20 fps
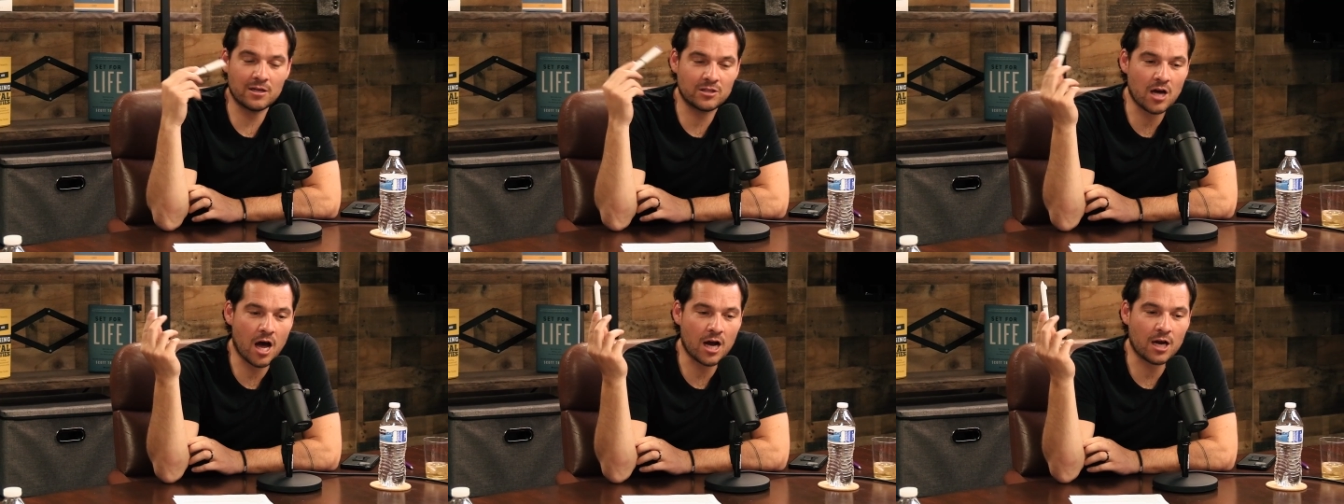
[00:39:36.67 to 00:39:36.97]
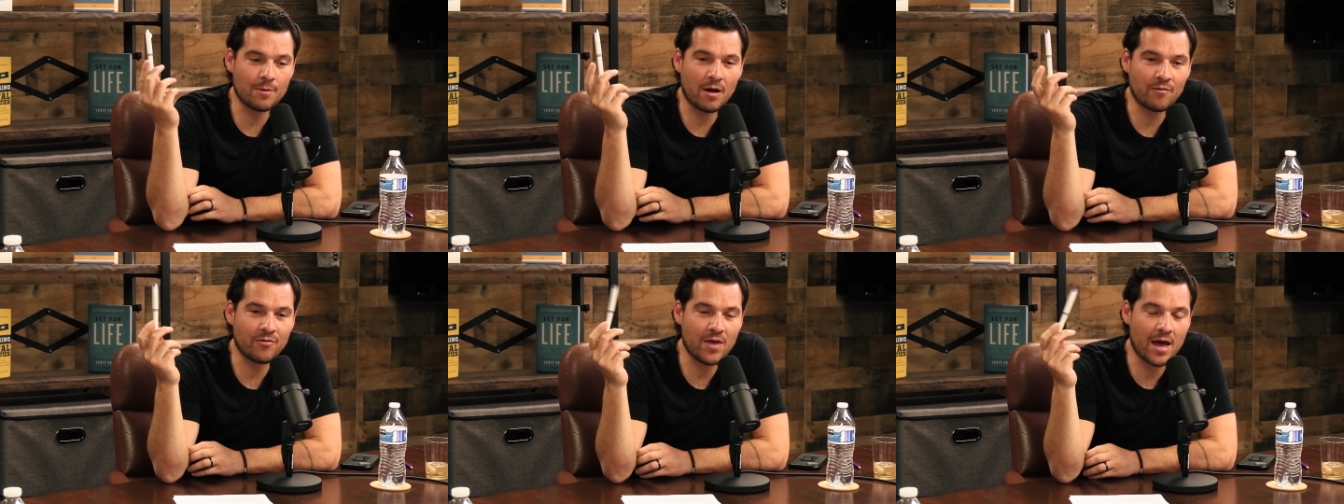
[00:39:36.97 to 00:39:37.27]
Yeah,
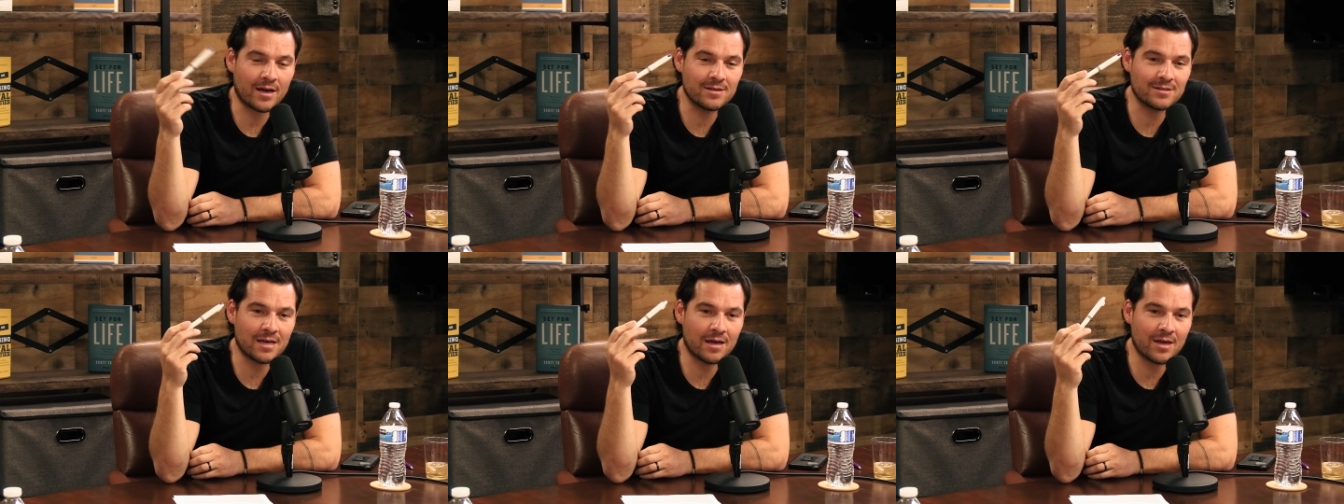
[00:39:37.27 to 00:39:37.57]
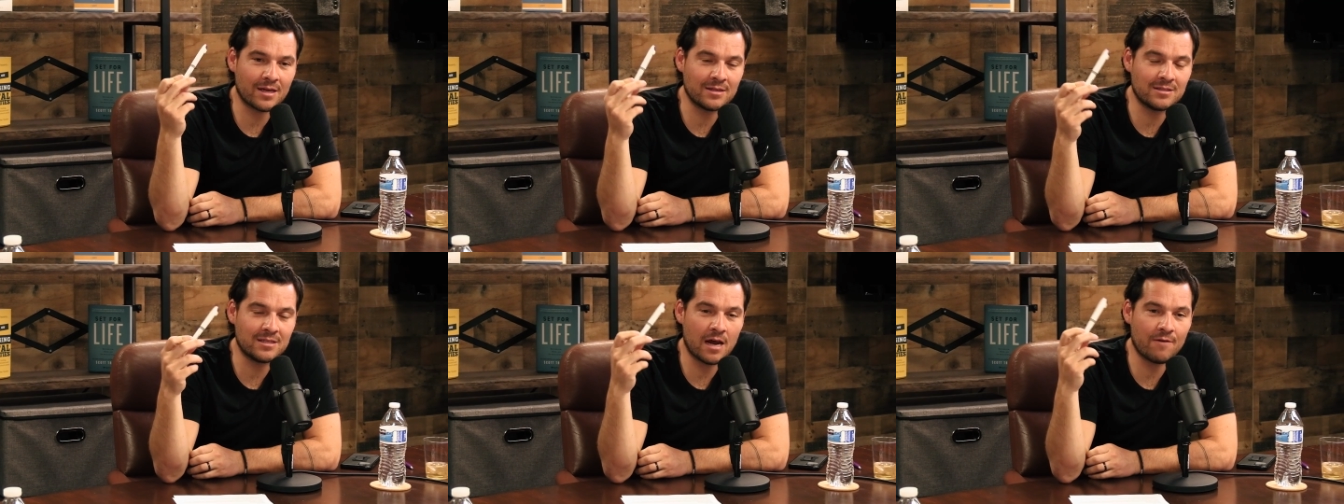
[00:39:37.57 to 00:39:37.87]
talk about that, because I
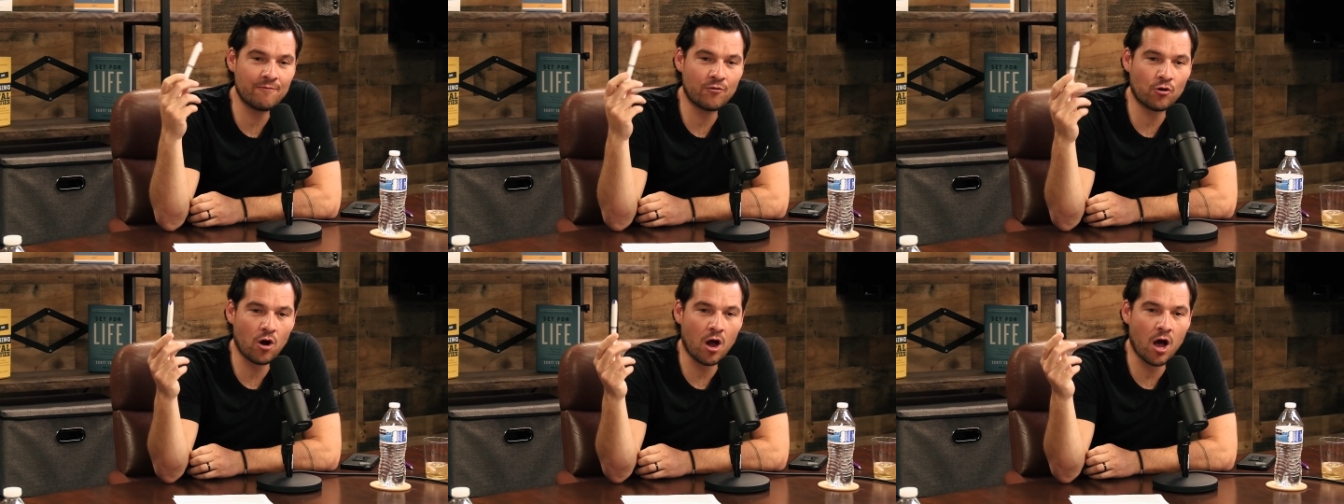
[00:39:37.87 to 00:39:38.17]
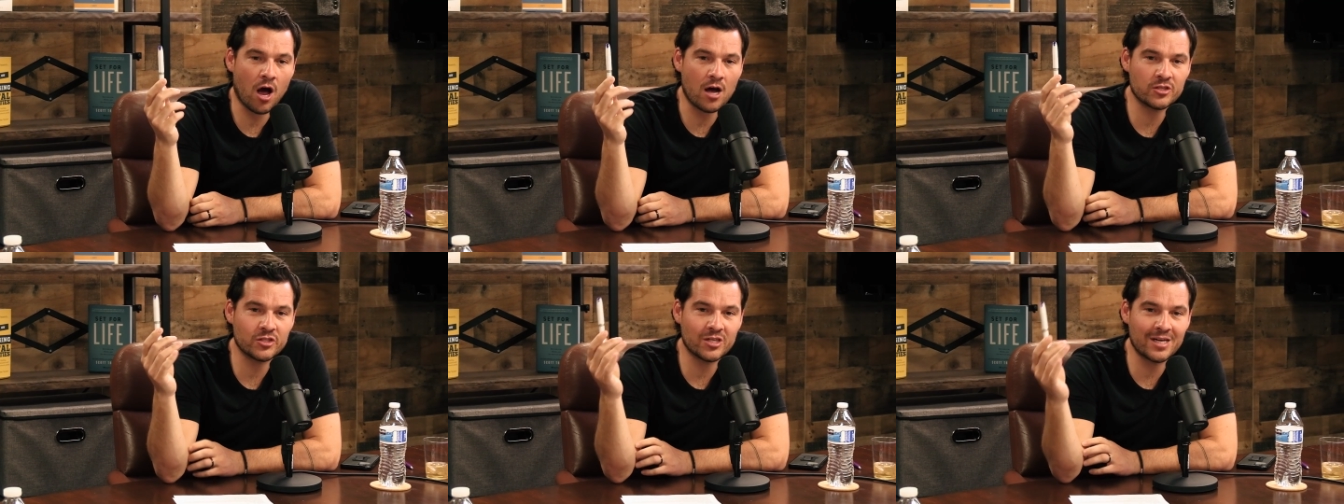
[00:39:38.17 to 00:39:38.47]
think Denver,
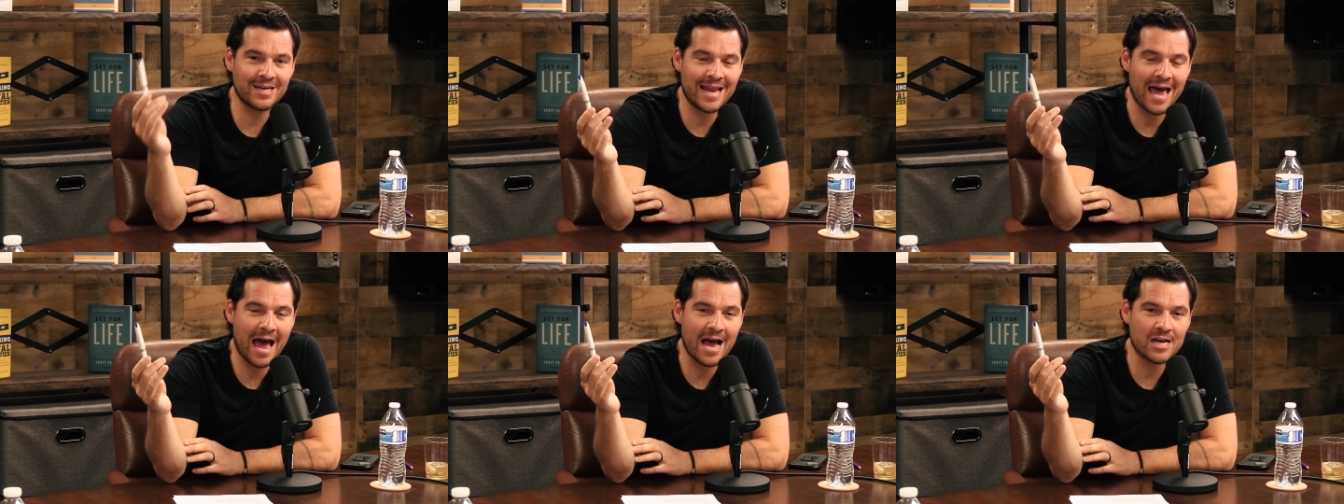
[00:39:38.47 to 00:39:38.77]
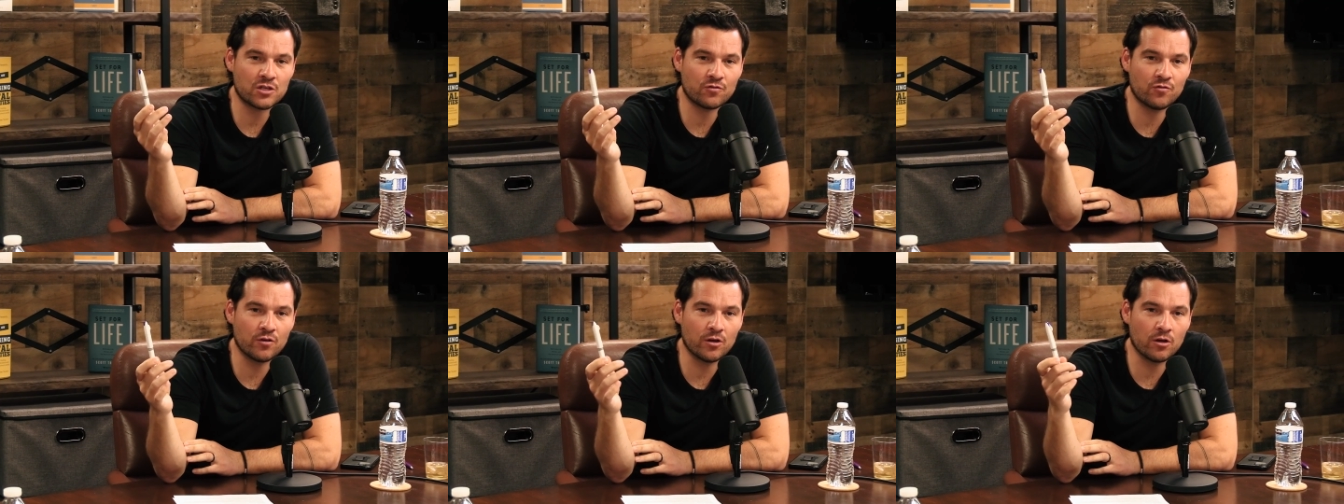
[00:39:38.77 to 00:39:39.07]
Austin,
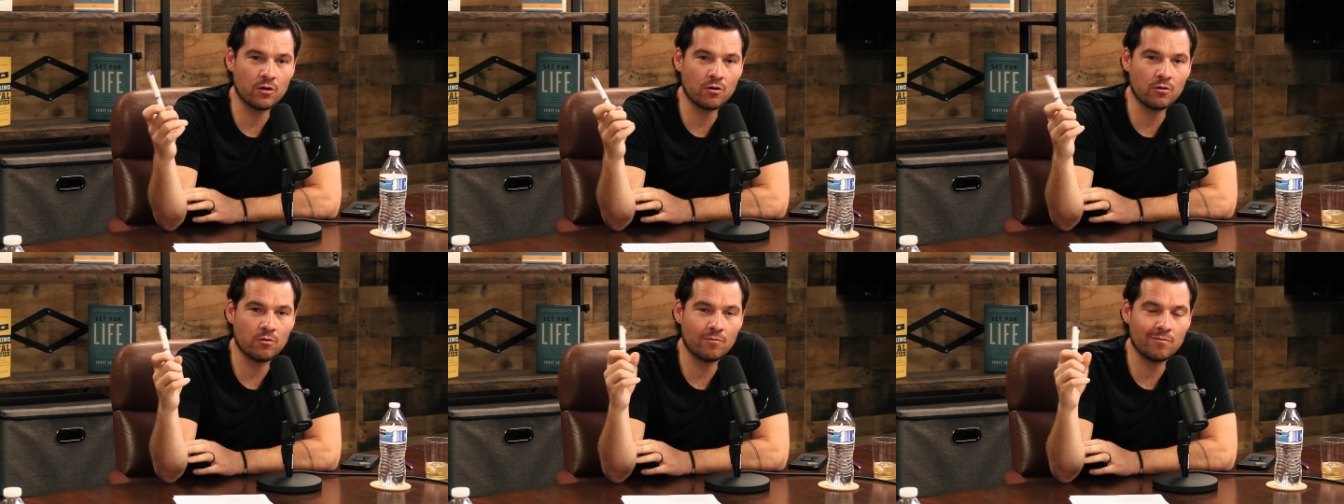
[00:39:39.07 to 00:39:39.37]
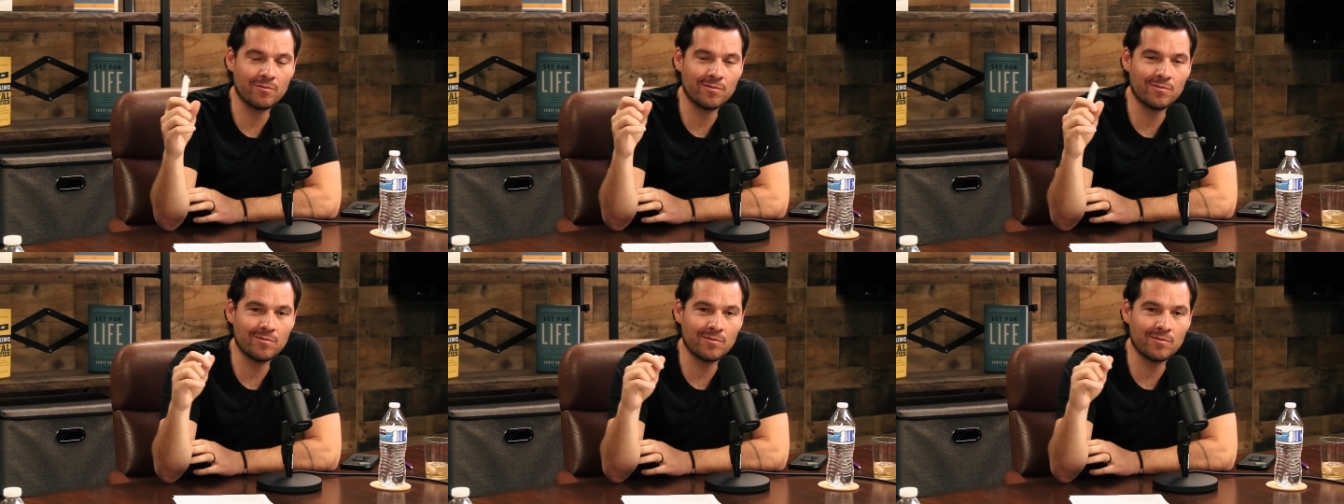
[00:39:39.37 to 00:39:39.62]
Nashville,